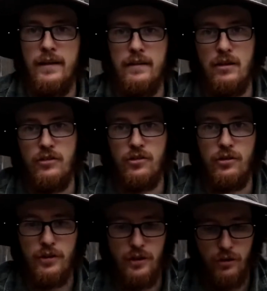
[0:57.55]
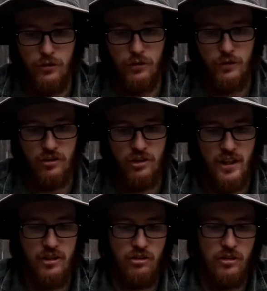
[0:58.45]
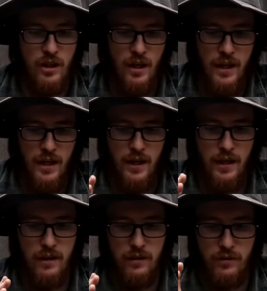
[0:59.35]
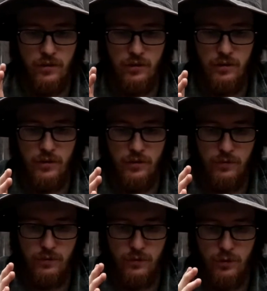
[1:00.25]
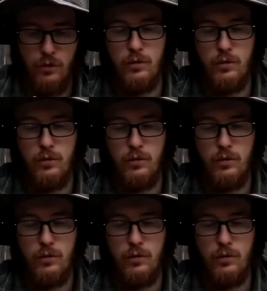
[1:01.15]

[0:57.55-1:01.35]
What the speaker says: in understory and coastal vegetation, and its two